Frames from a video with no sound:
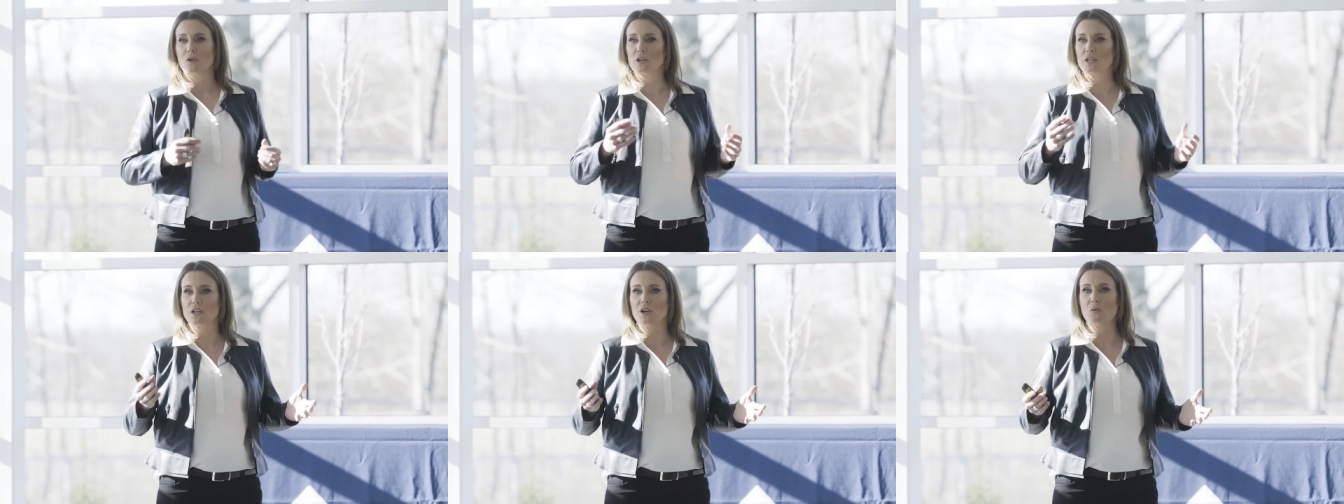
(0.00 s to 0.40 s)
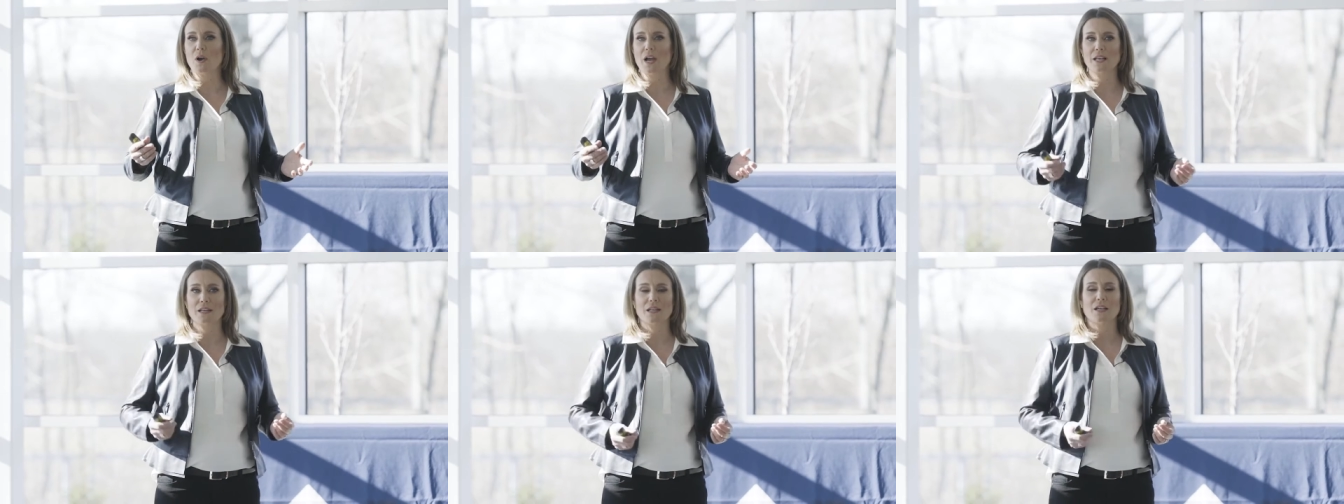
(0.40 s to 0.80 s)
Or you know
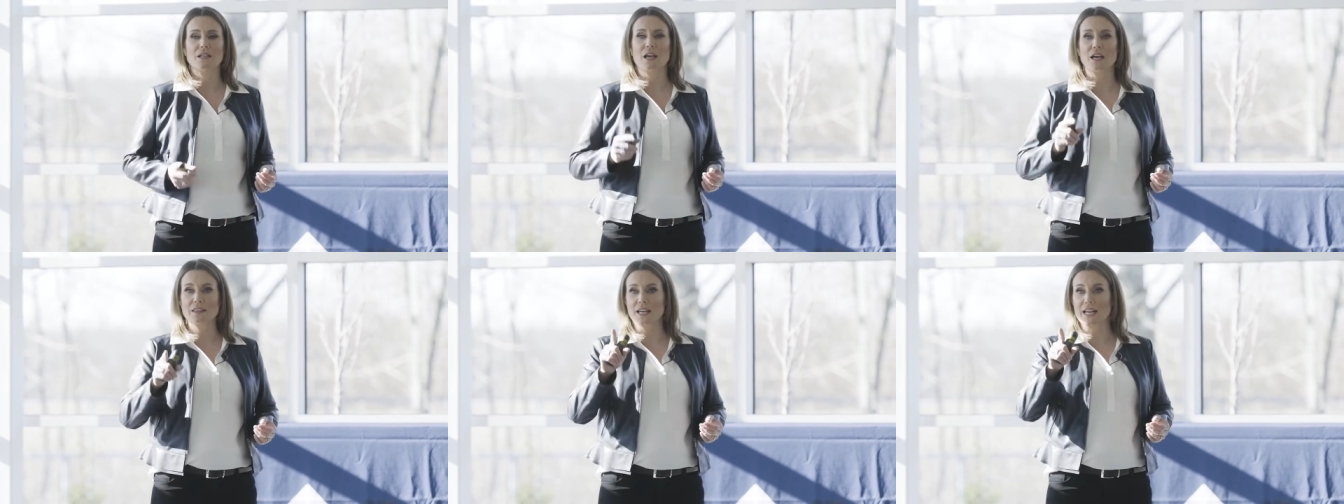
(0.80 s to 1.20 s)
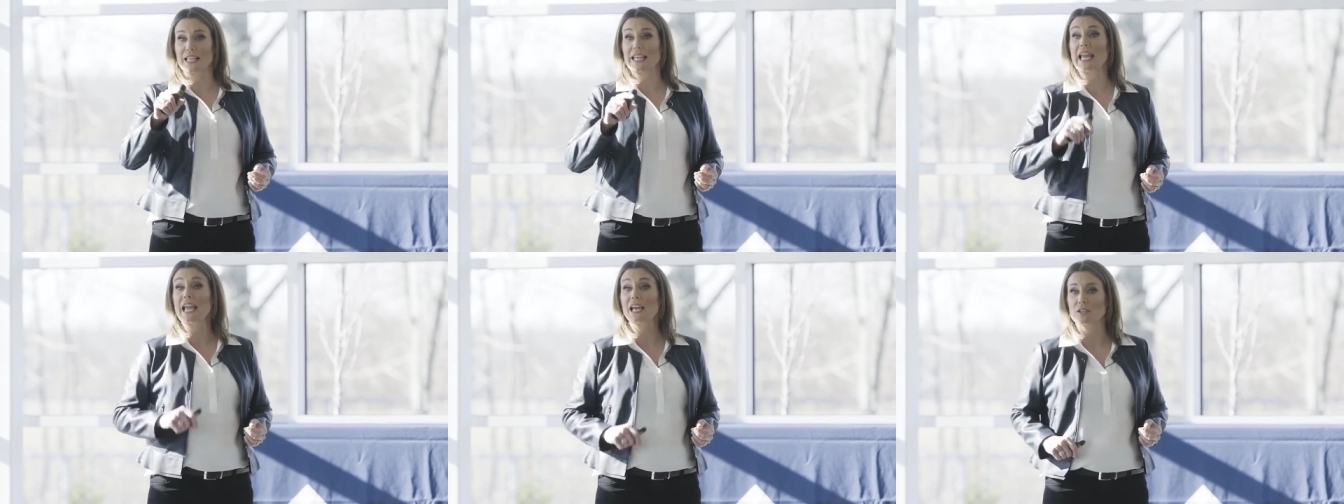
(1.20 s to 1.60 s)
what, not that
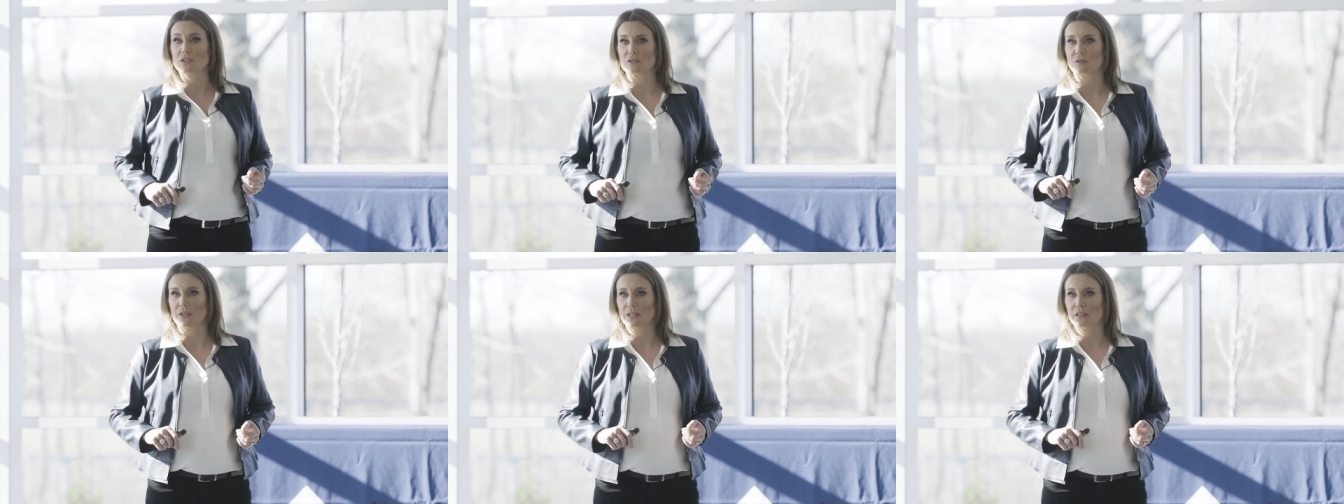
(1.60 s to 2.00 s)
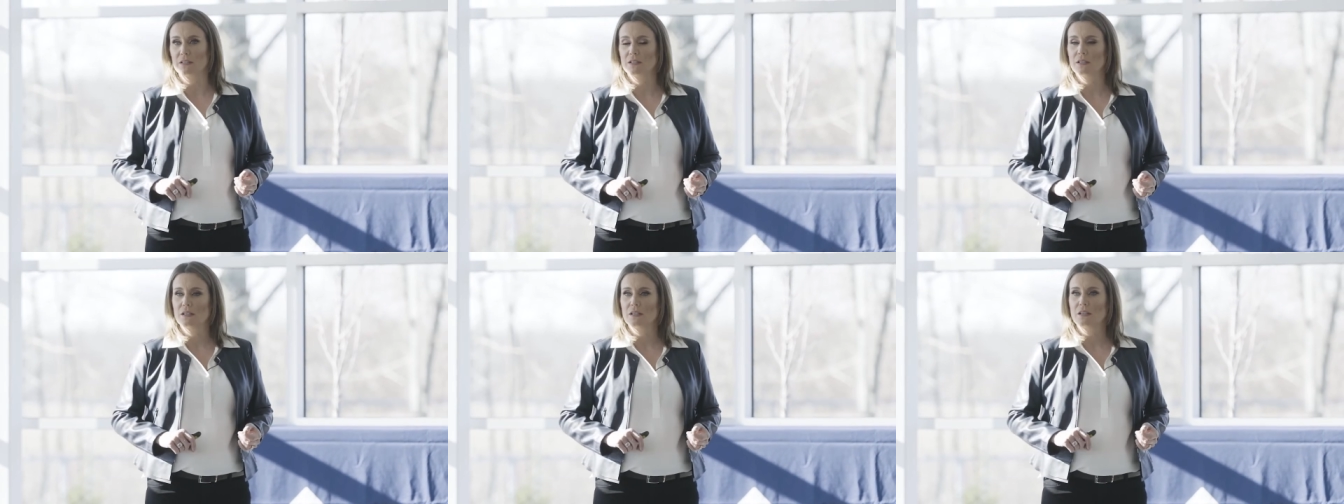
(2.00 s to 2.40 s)
I can't do it,
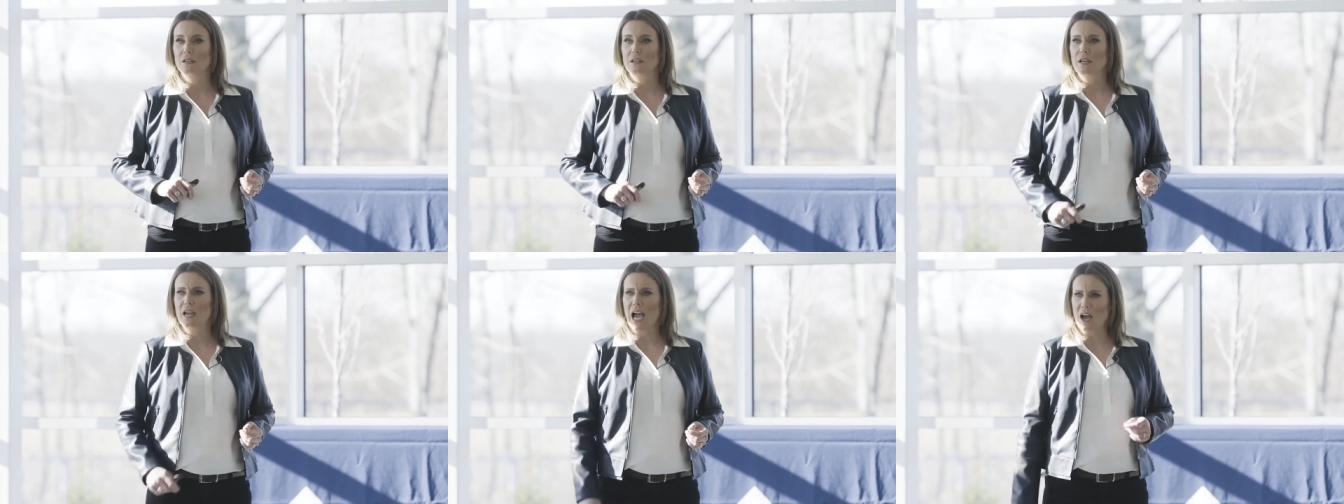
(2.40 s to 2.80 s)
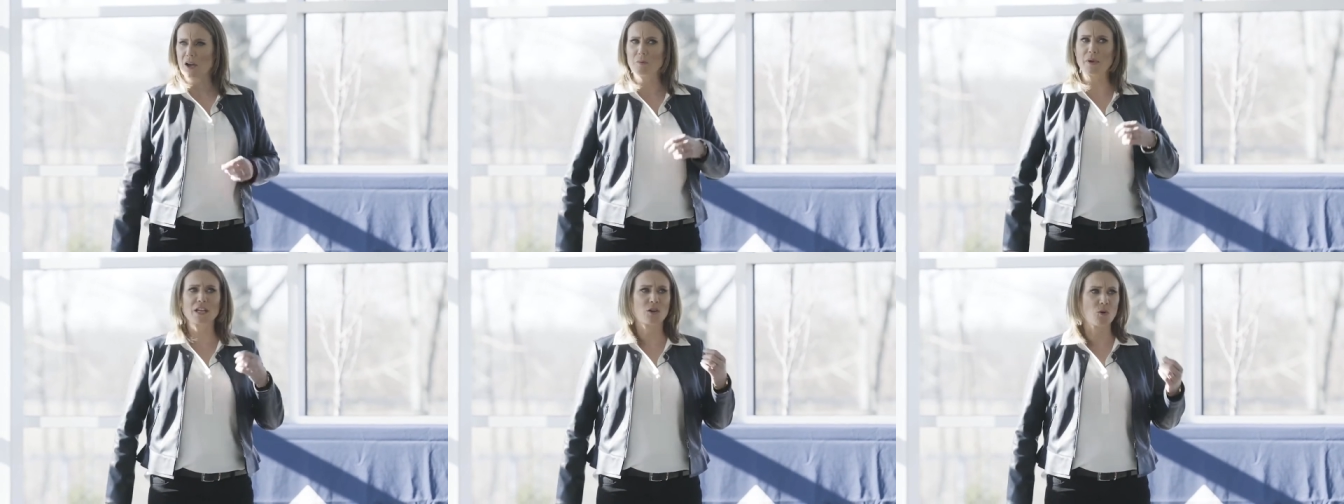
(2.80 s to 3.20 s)

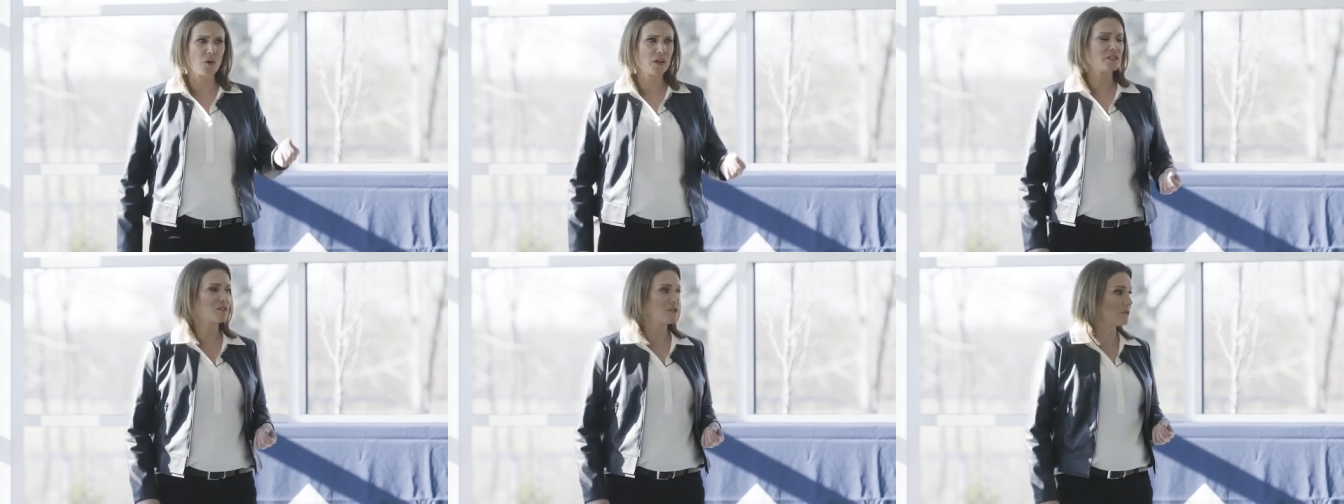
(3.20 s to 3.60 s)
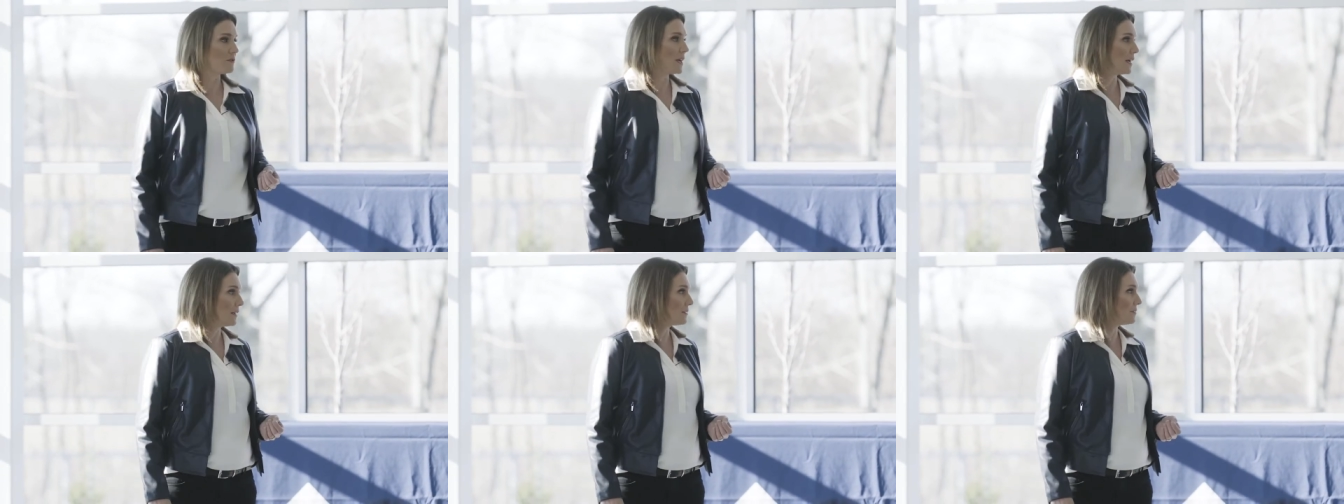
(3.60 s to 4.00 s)
how am I going to
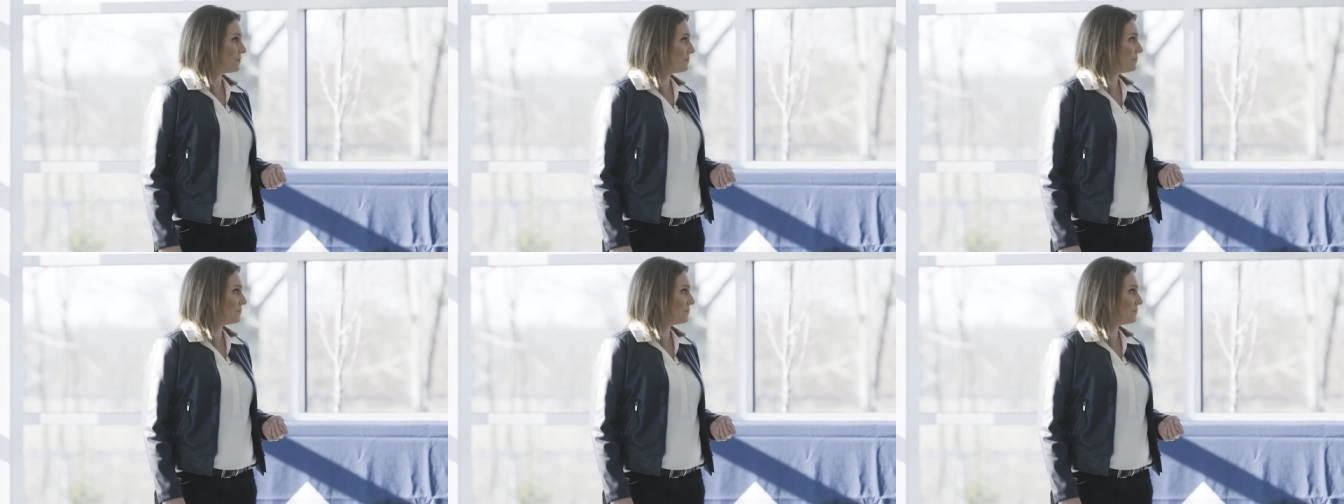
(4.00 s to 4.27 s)
do that?